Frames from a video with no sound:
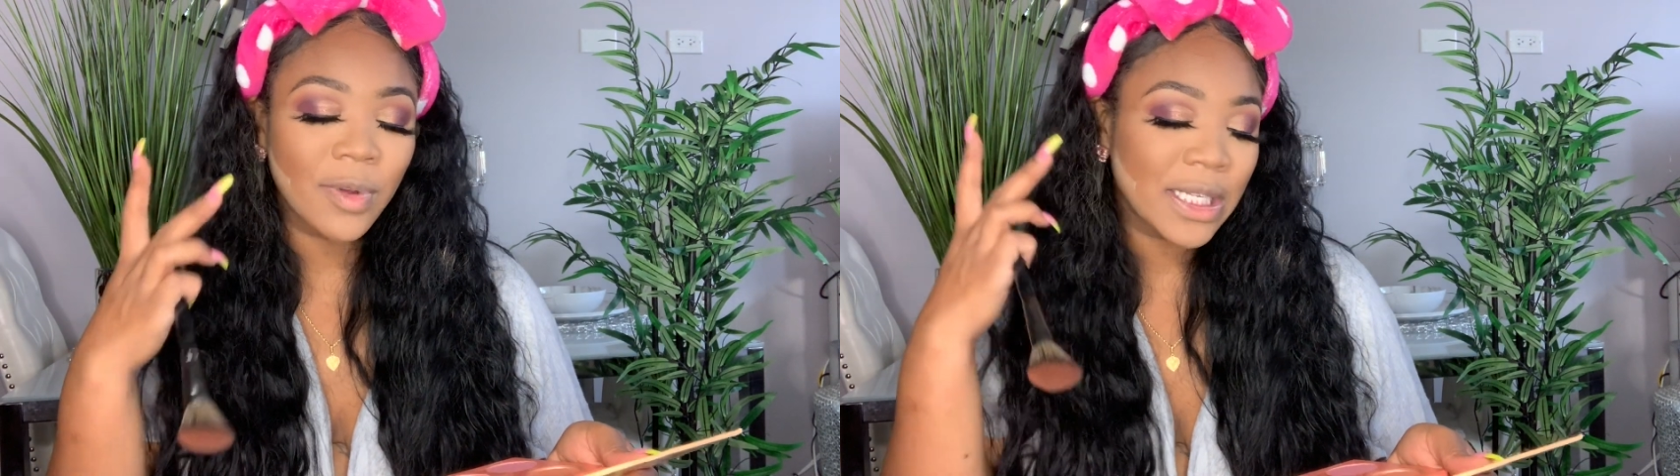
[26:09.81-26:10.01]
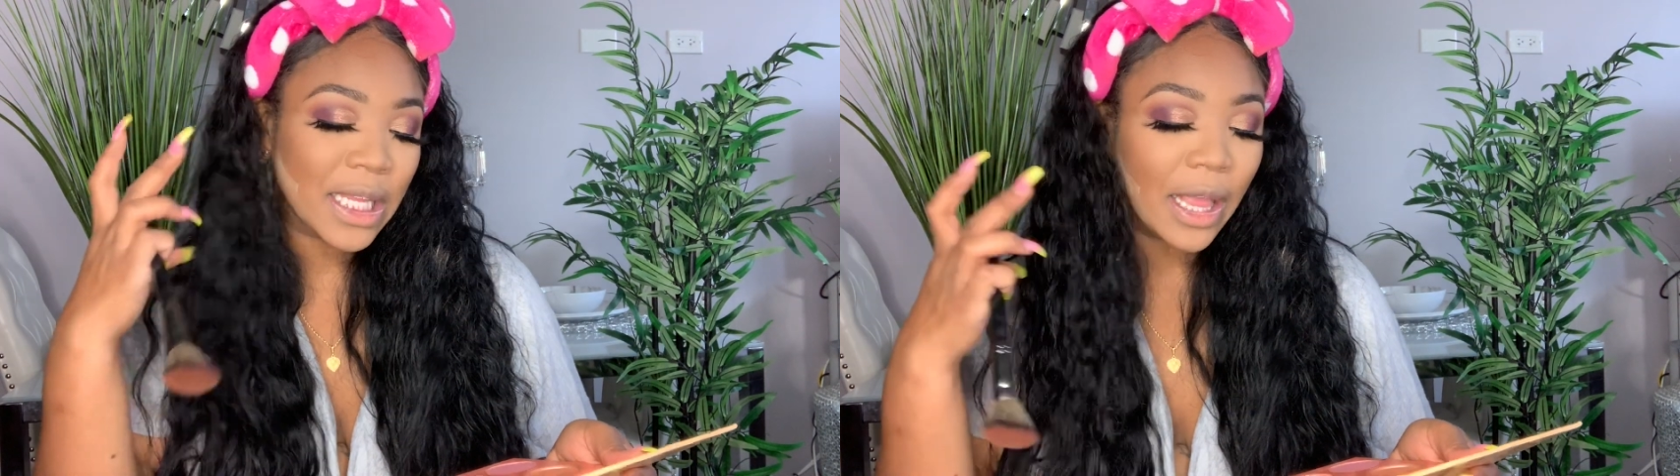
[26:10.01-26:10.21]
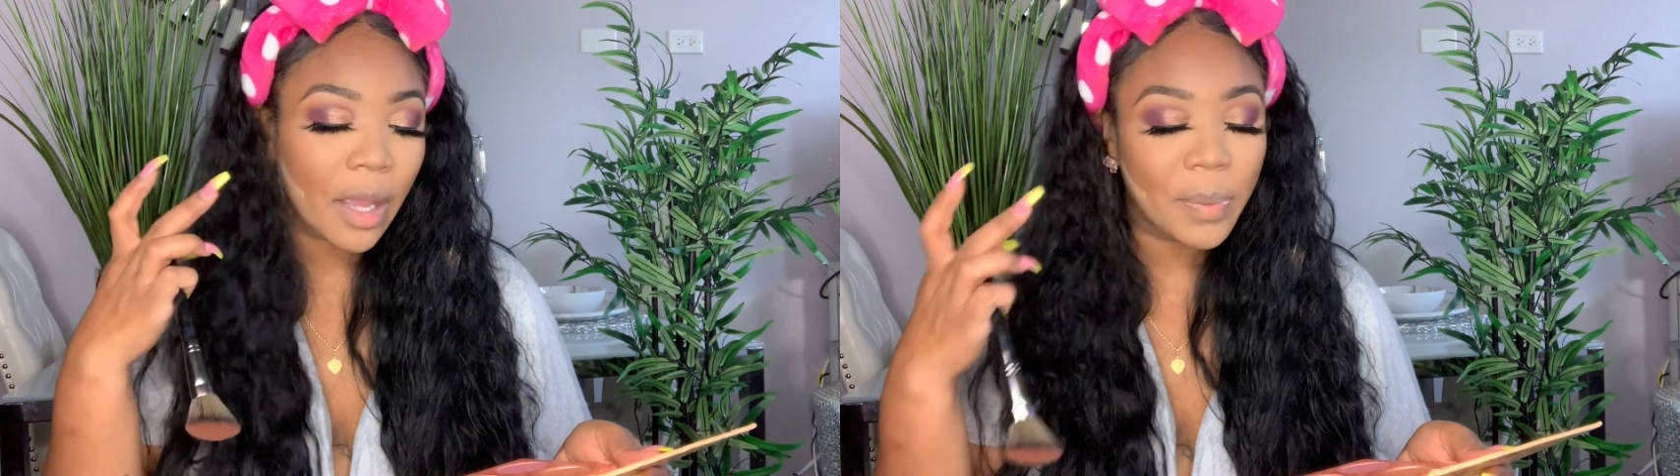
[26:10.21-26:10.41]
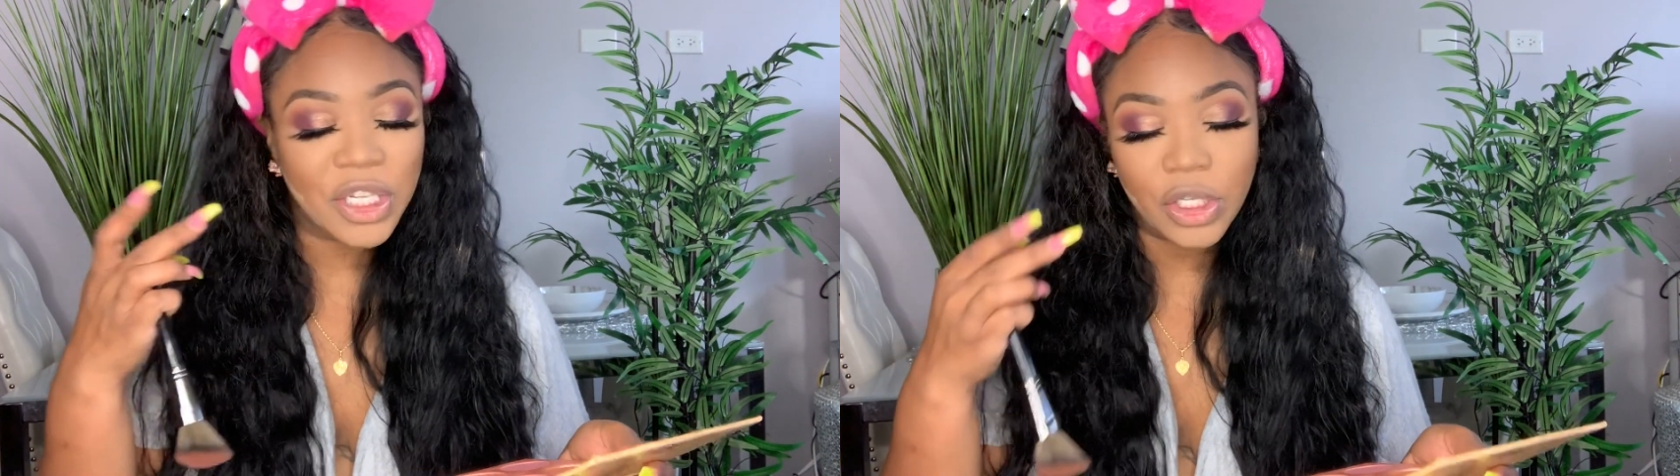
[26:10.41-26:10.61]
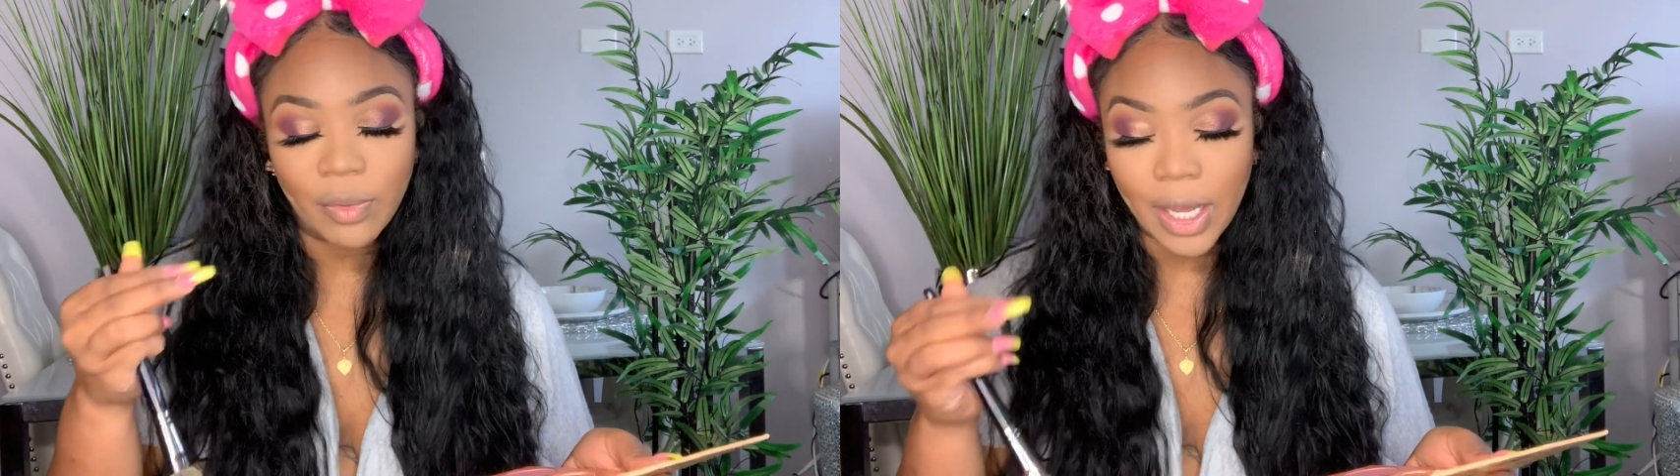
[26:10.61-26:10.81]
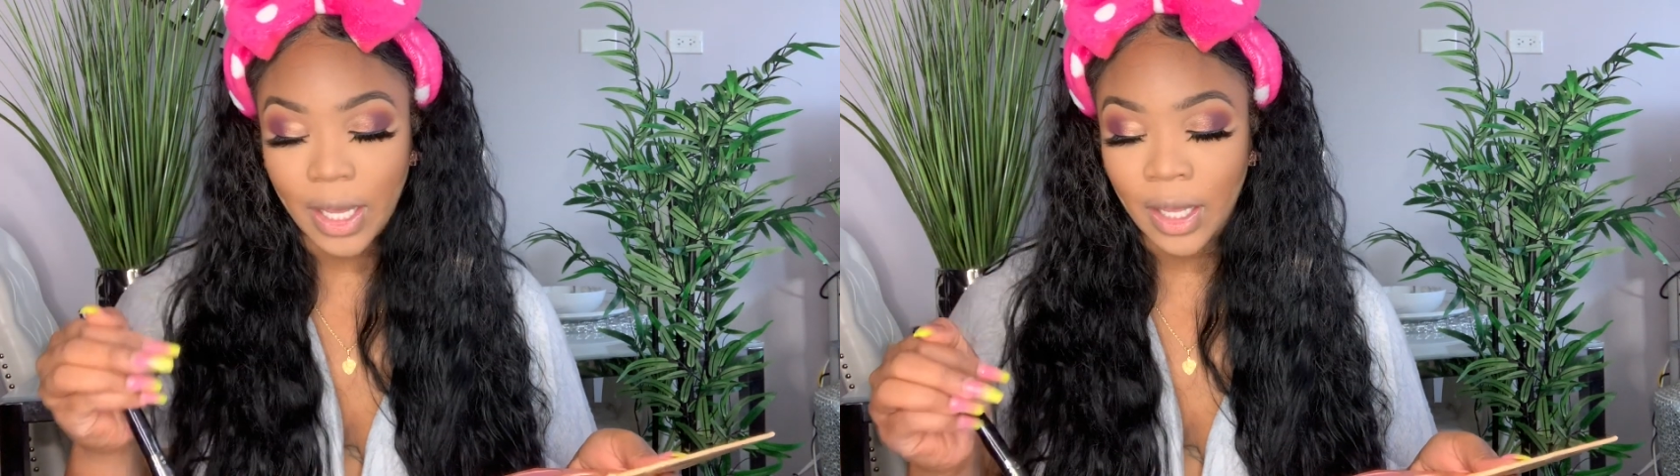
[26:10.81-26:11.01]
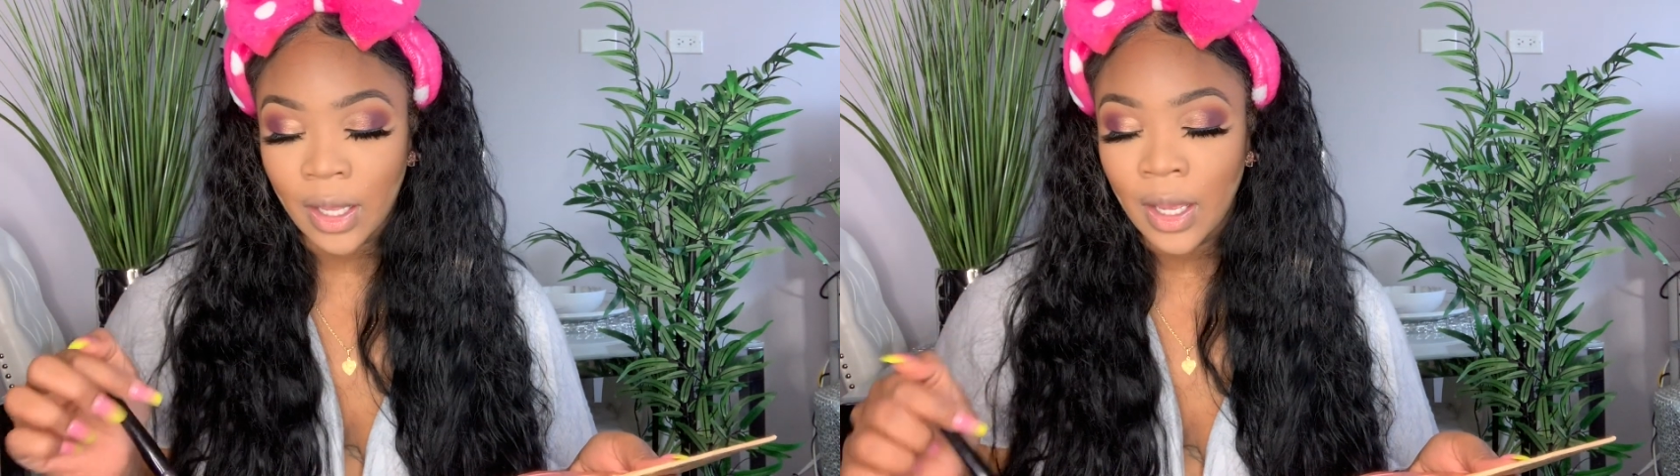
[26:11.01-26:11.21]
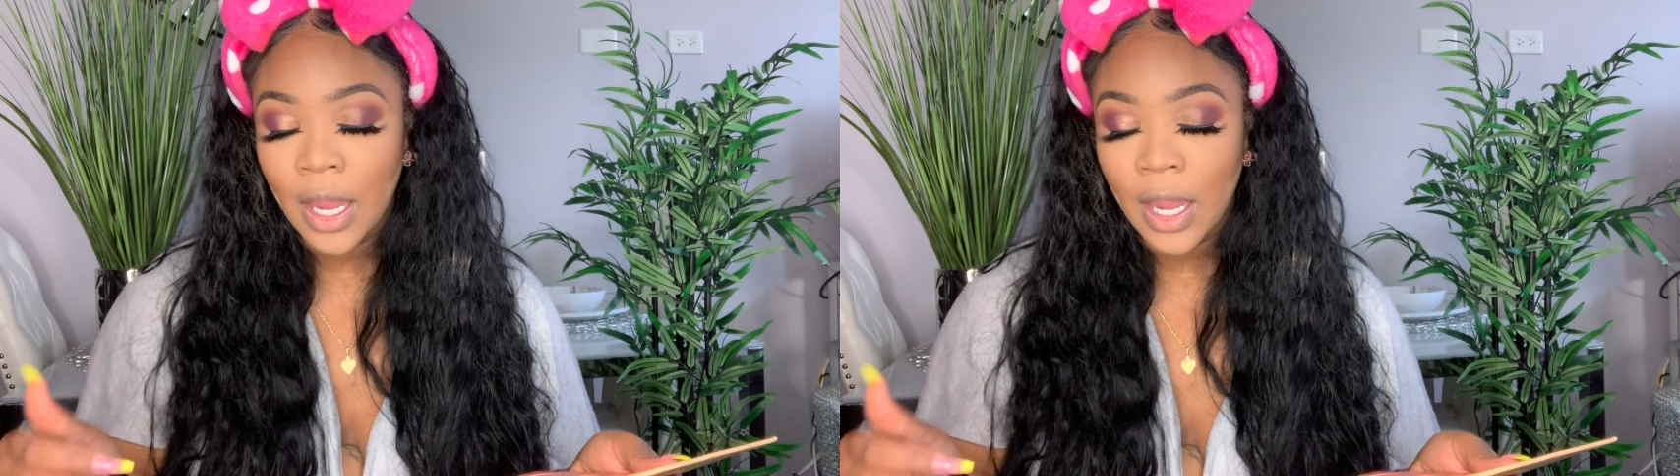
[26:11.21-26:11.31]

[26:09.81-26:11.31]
want to say like a peachy red.